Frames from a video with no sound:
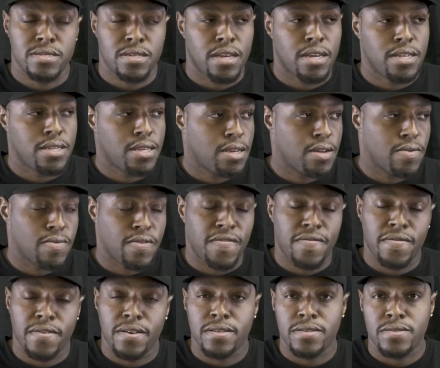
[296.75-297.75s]
and they'll
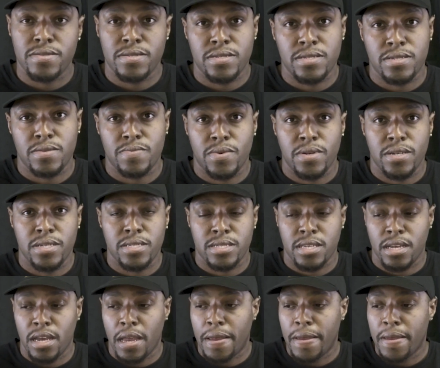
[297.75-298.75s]
refer you to the ones
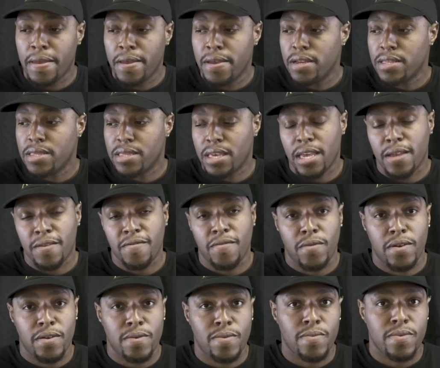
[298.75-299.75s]
that they've
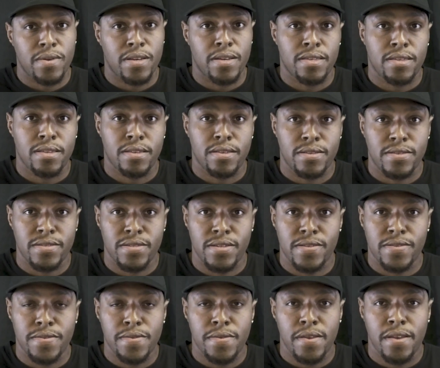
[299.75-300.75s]
worked with, you
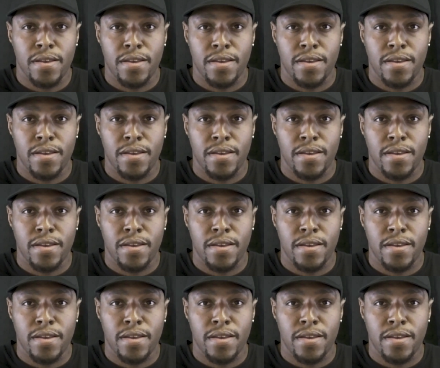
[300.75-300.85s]
know.